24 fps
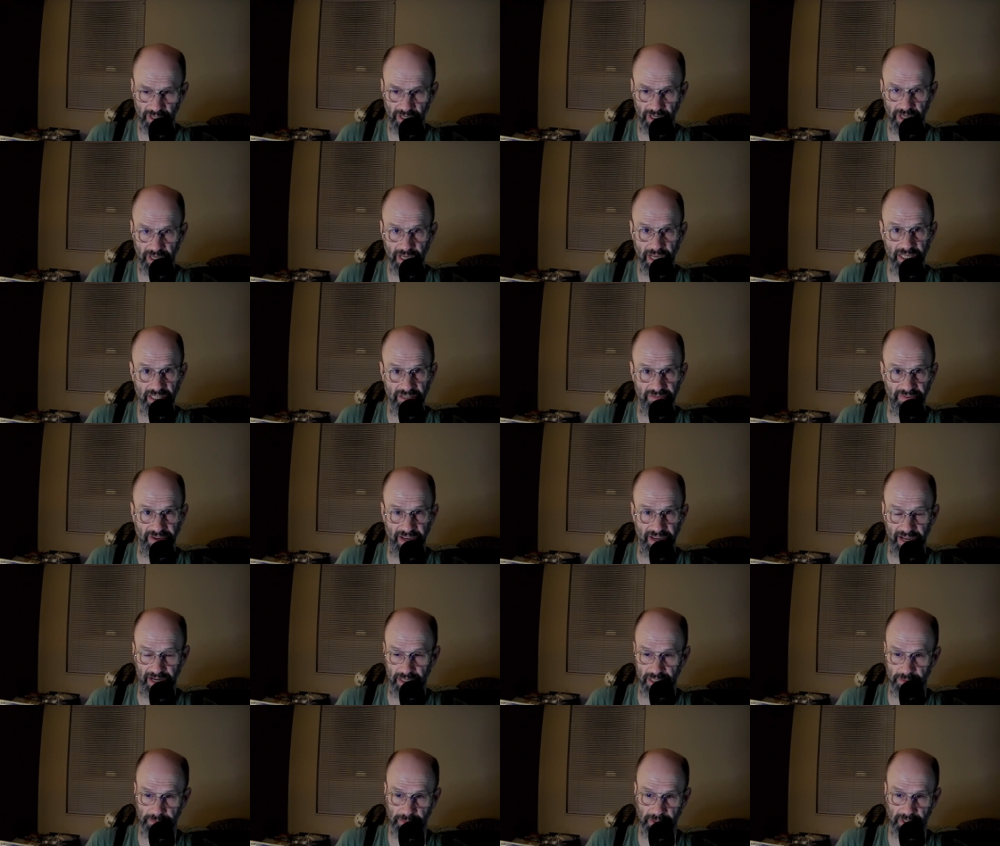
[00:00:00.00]
a case fan,
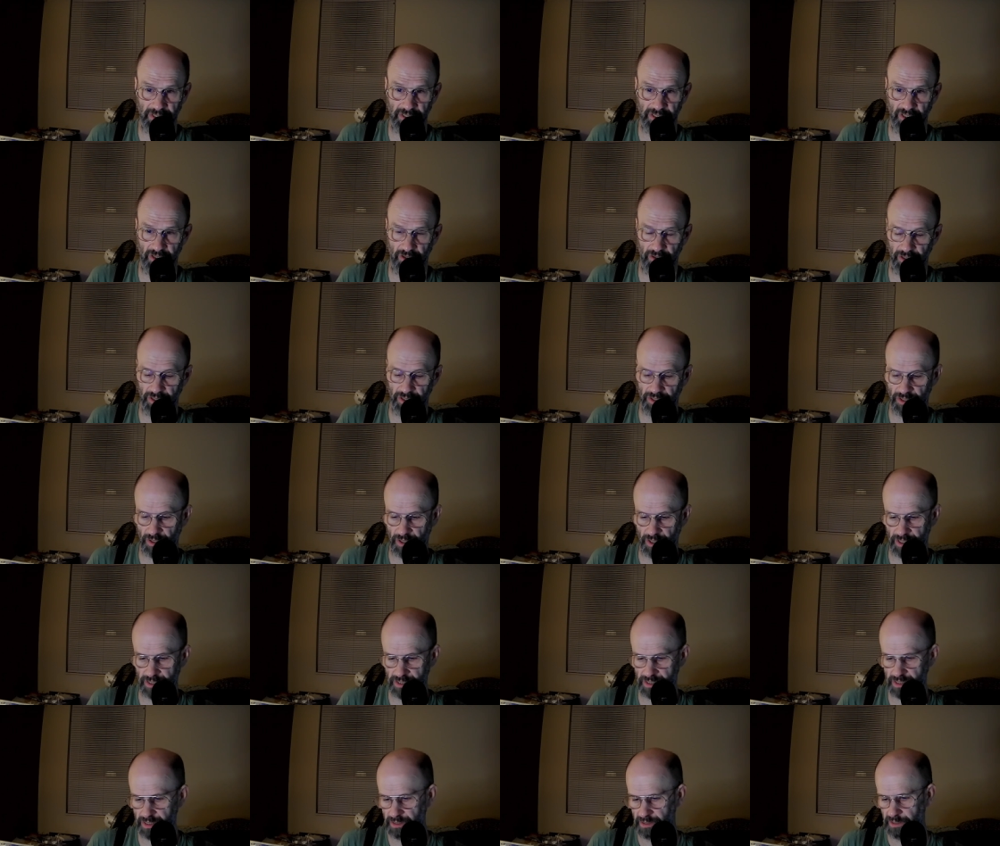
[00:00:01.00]
especially on
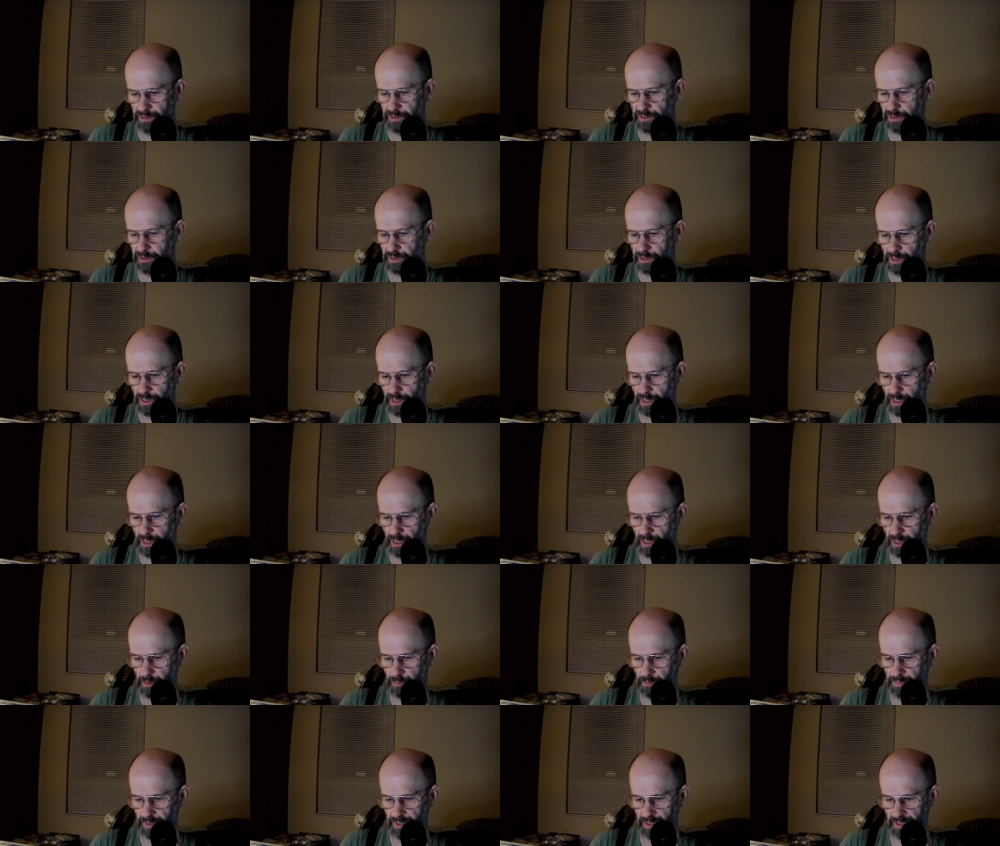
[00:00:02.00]
exhaust,
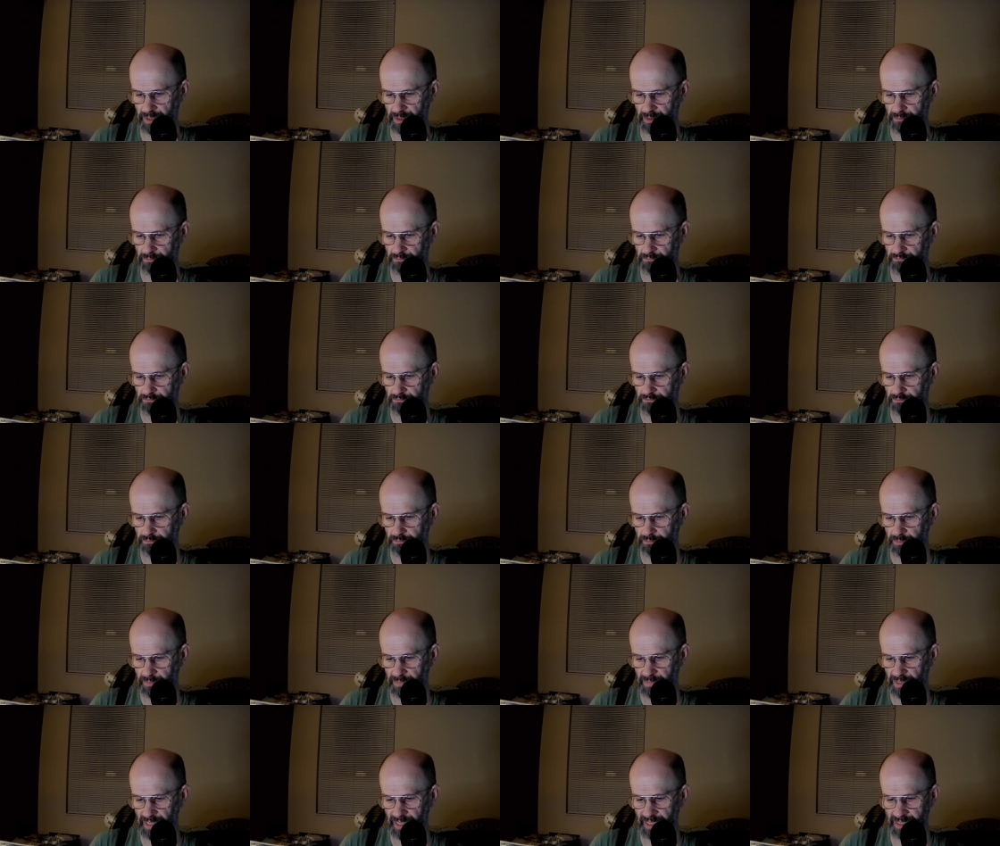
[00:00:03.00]
um, but
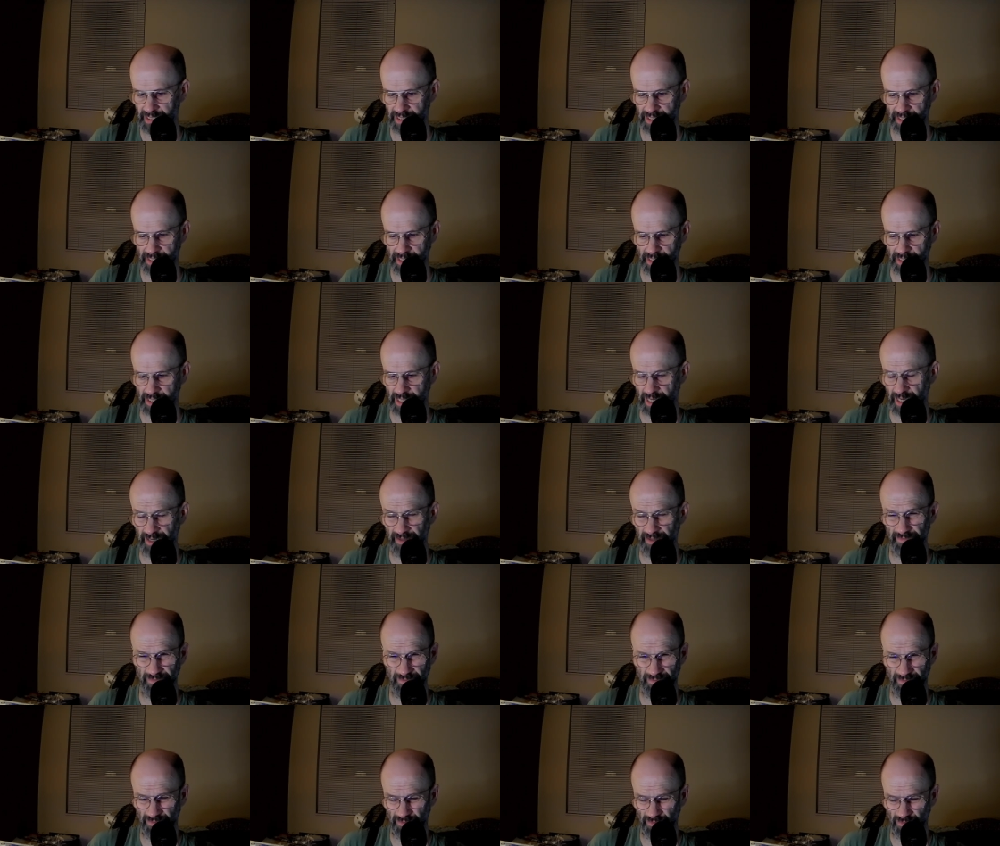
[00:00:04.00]
it's just kind of
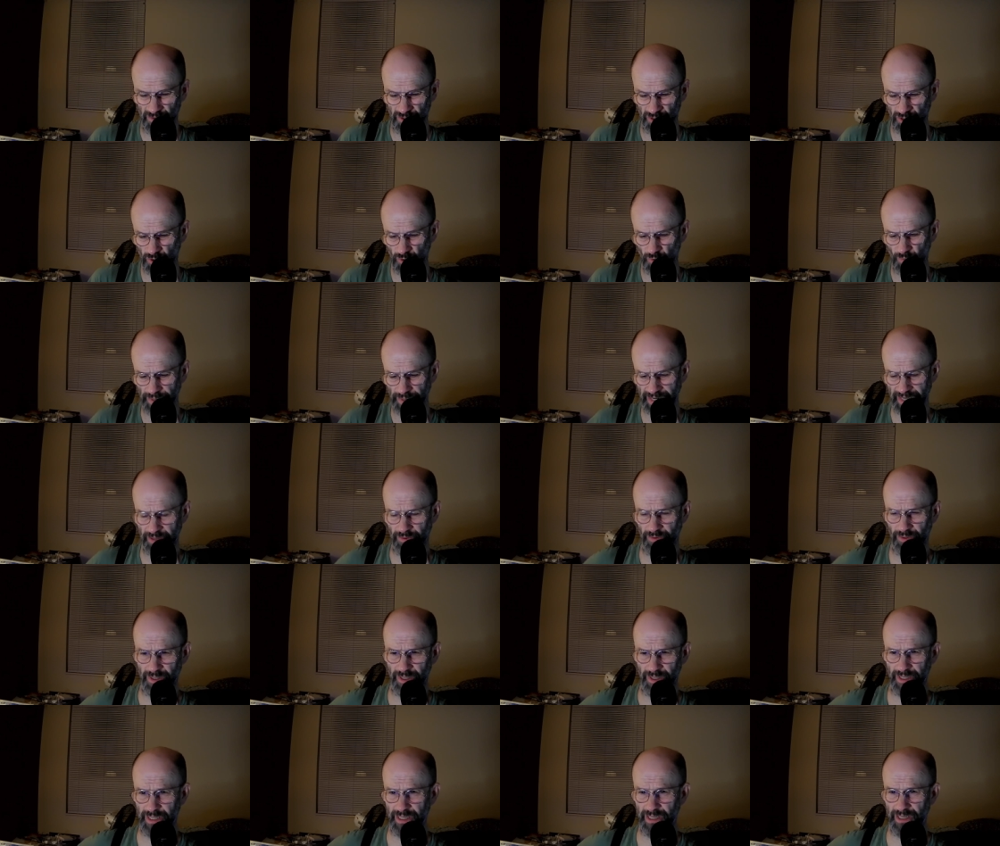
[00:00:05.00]
too weak,
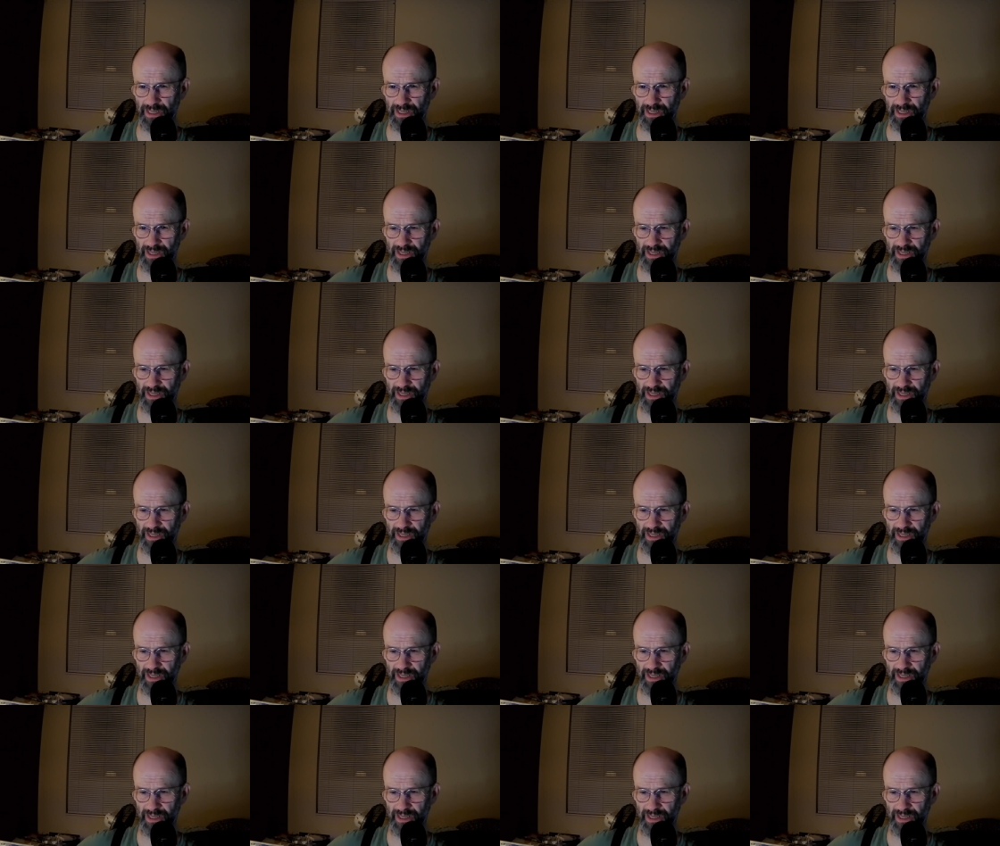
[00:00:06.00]
really.